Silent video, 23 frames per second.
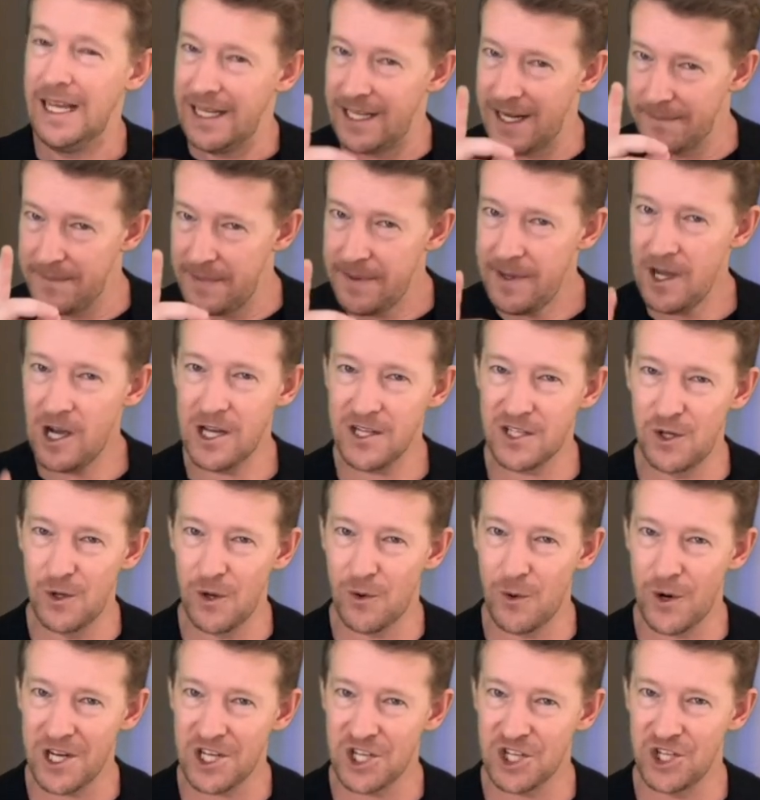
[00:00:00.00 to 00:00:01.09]
Now, let me ask you a
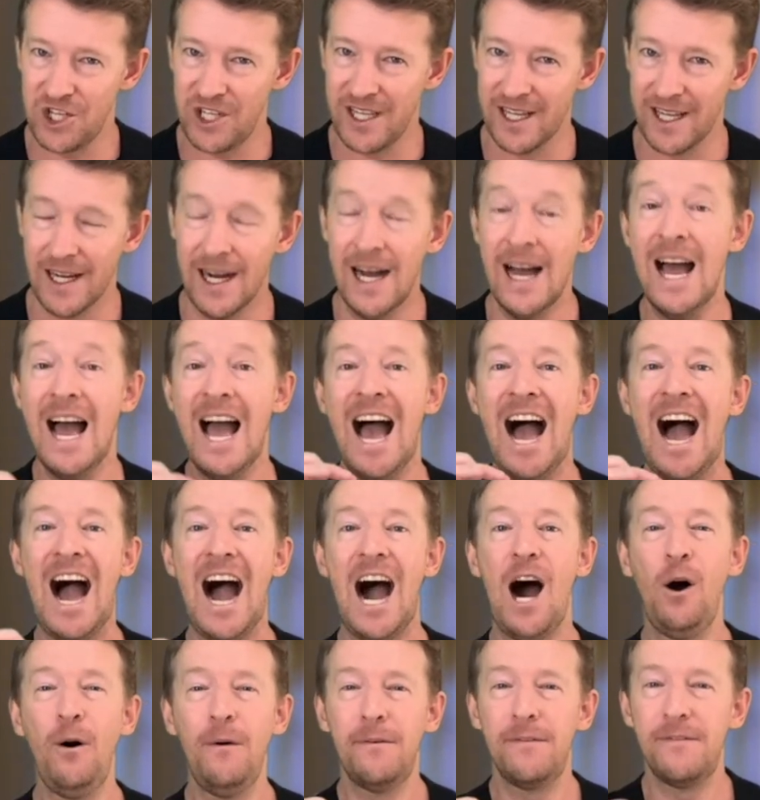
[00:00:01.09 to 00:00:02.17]
question here.
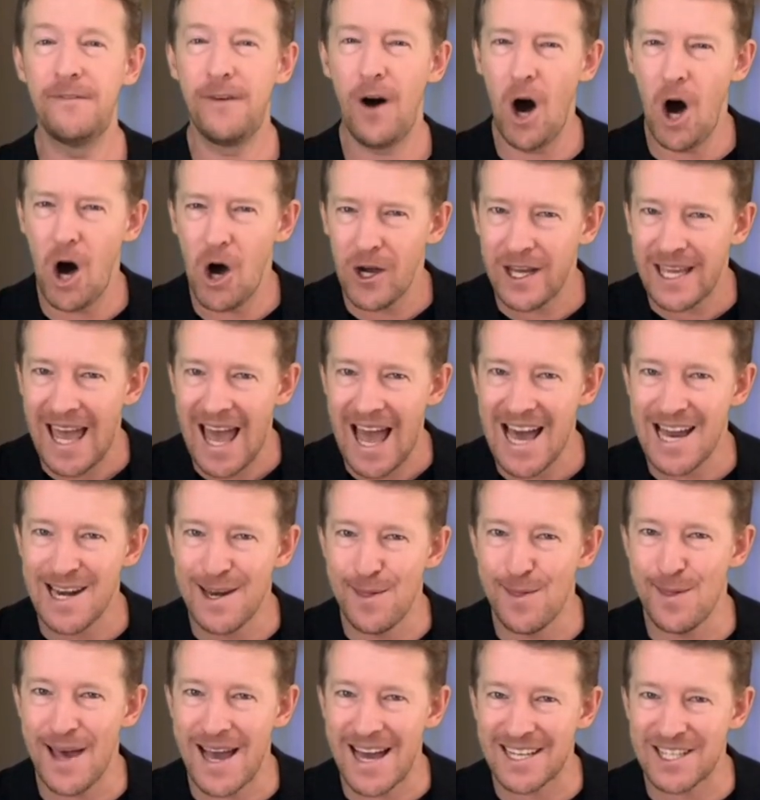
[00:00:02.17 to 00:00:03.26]
How far can
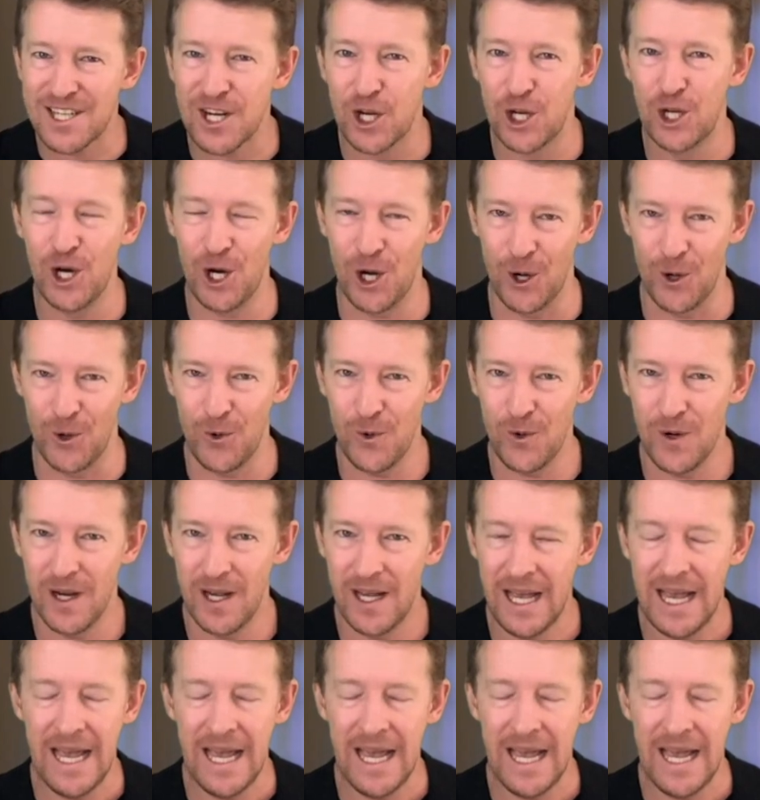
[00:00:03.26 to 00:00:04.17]
that go?